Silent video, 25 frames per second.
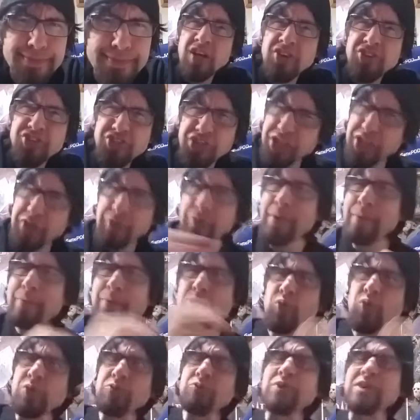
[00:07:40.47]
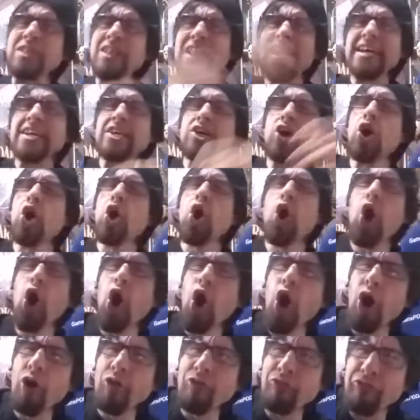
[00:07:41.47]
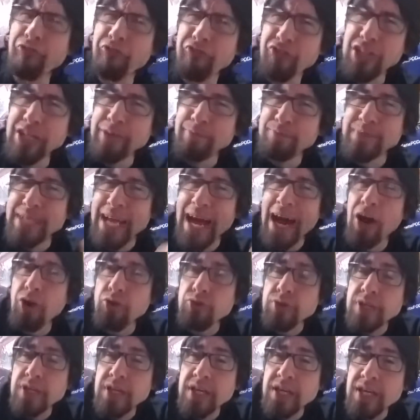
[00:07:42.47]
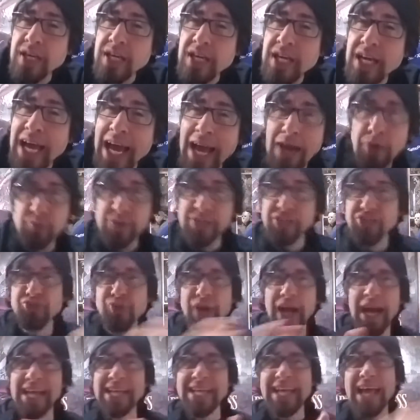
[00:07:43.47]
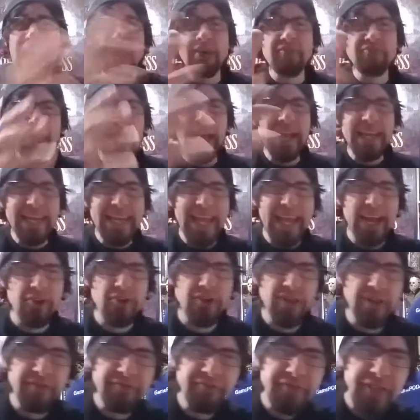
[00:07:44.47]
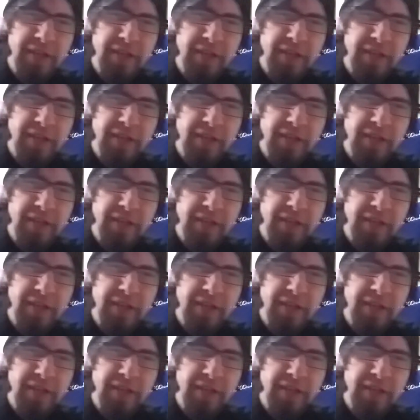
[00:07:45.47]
So do you remember when we all flipped out and we tried to have that narrative